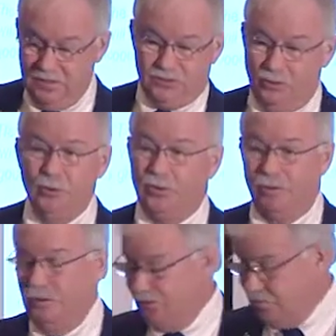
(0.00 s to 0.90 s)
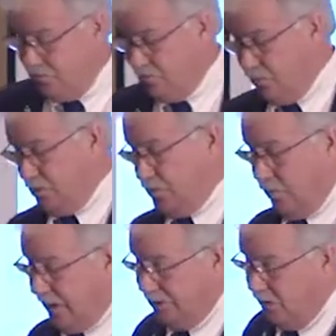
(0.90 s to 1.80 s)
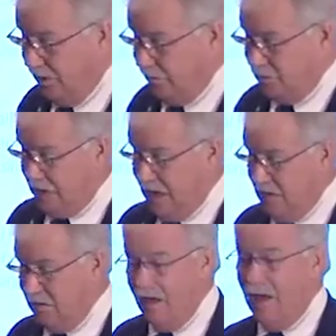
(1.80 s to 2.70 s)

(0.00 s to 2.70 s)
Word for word: it's ludicrous, which I don't understand,